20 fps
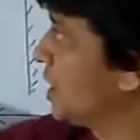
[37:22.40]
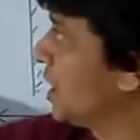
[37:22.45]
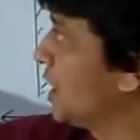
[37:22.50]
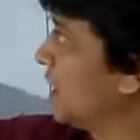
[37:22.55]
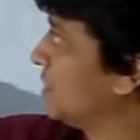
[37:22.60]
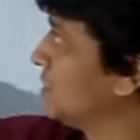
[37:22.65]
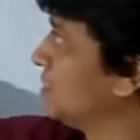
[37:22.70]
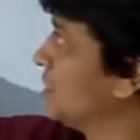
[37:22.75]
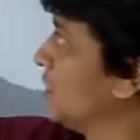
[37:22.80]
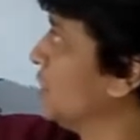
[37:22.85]

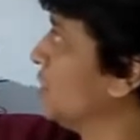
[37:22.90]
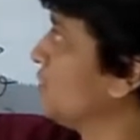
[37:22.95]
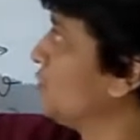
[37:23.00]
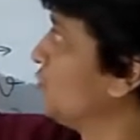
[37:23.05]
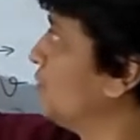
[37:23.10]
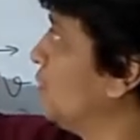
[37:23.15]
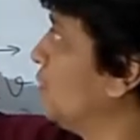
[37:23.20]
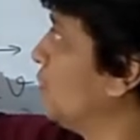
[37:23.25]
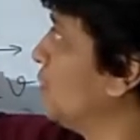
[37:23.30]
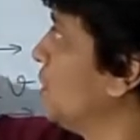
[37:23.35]
And
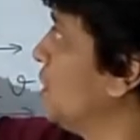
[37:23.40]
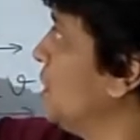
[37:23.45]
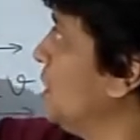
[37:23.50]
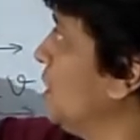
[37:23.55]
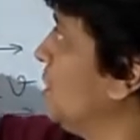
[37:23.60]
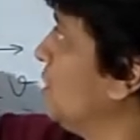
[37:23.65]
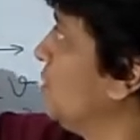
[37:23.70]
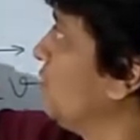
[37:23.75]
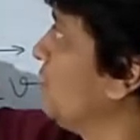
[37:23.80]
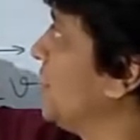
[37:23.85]
therefore,
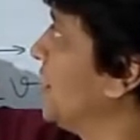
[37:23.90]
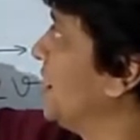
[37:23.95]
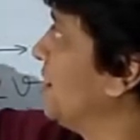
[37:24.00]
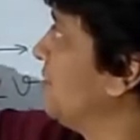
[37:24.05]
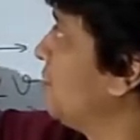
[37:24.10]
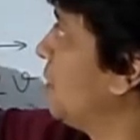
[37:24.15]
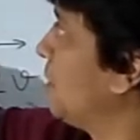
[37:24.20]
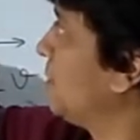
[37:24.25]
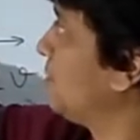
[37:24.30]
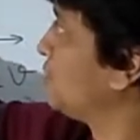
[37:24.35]
we
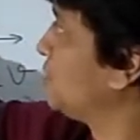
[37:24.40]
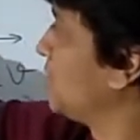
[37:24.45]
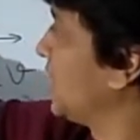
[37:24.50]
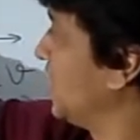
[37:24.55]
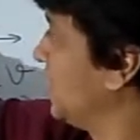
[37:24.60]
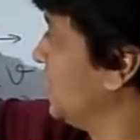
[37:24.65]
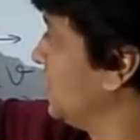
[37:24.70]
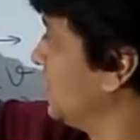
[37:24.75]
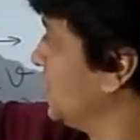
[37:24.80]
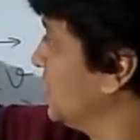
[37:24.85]
have
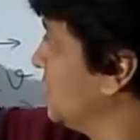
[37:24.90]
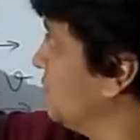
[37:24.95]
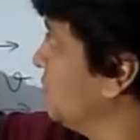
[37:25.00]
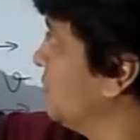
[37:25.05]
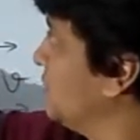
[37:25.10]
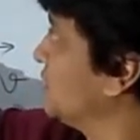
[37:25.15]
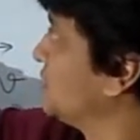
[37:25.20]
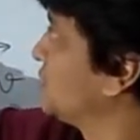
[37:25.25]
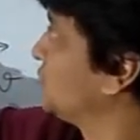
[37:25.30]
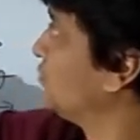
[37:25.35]
obtained
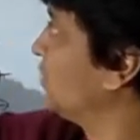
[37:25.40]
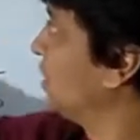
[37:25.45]
this